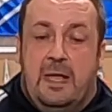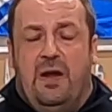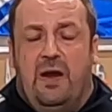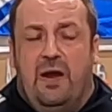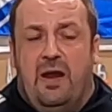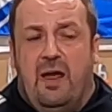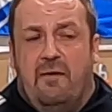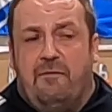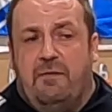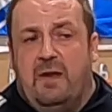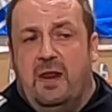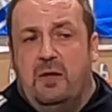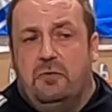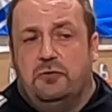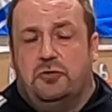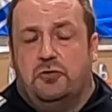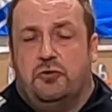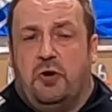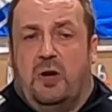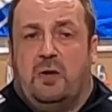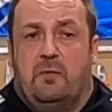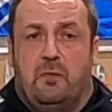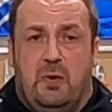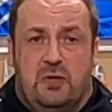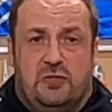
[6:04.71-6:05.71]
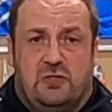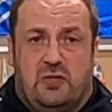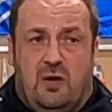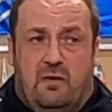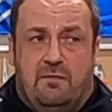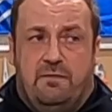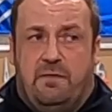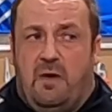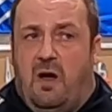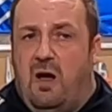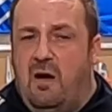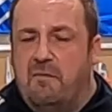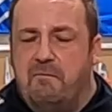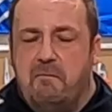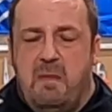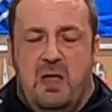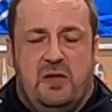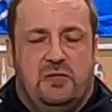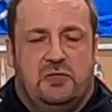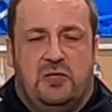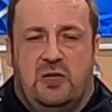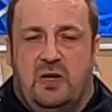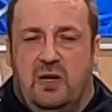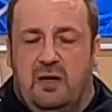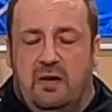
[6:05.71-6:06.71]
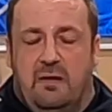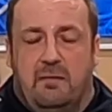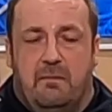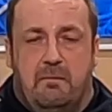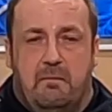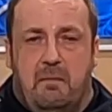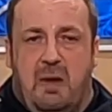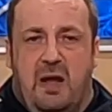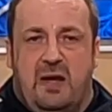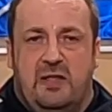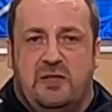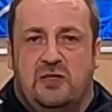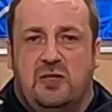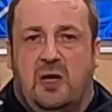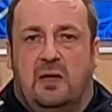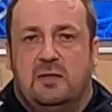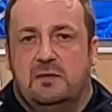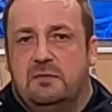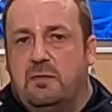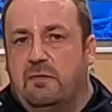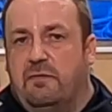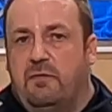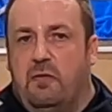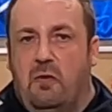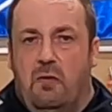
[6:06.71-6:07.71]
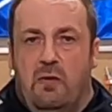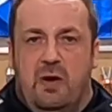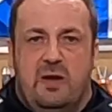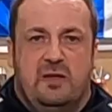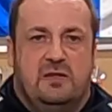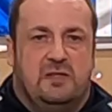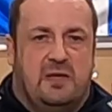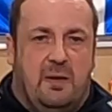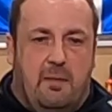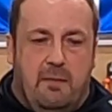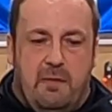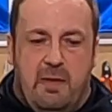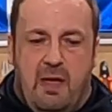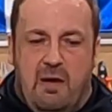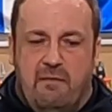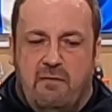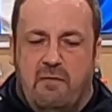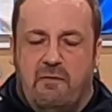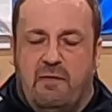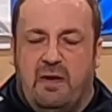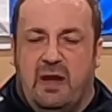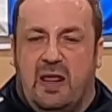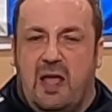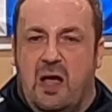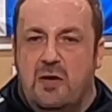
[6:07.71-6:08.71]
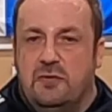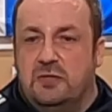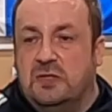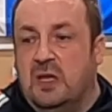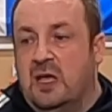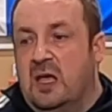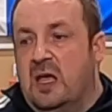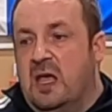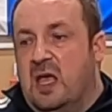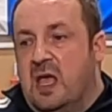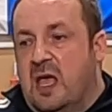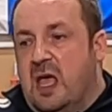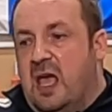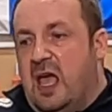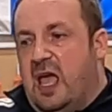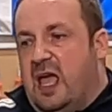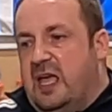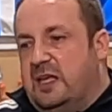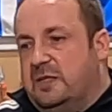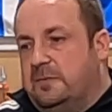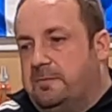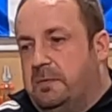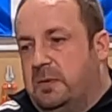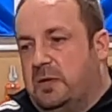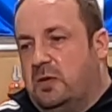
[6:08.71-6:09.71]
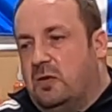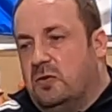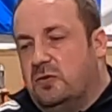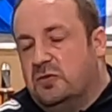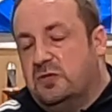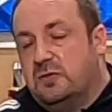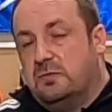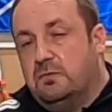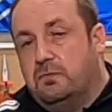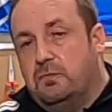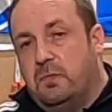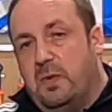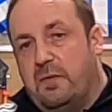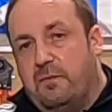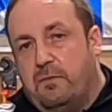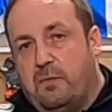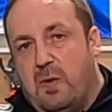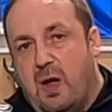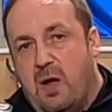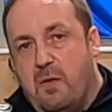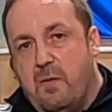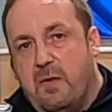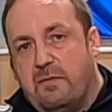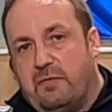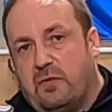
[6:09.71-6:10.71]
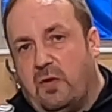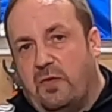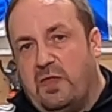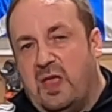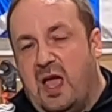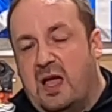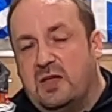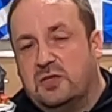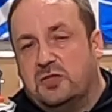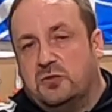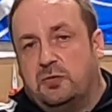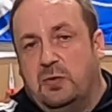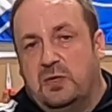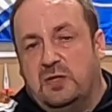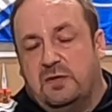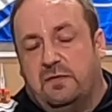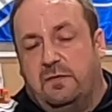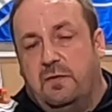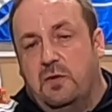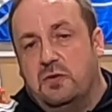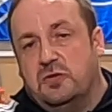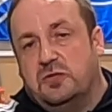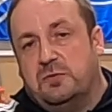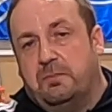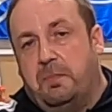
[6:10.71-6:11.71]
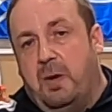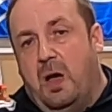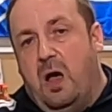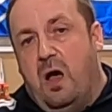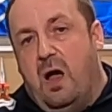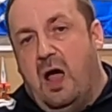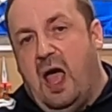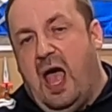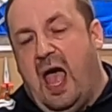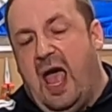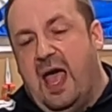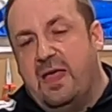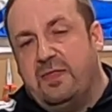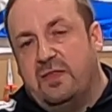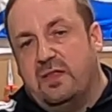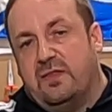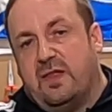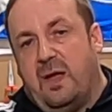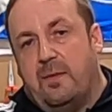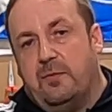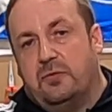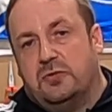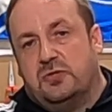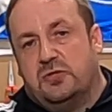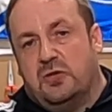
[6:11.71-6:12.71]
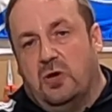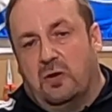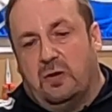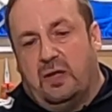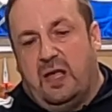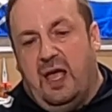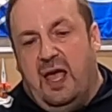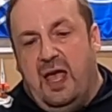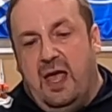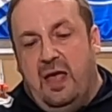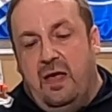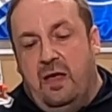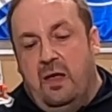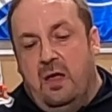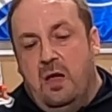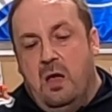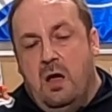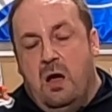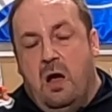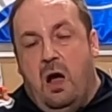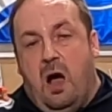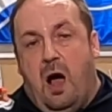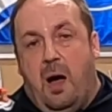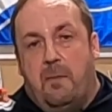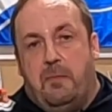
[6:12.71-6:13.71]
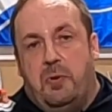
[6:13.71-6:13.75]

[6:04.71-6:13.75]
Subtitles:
And another little trick, which I've mentioned many times before in some of the other videos, is because where we've got the unswitched fuse spur and the double socket, I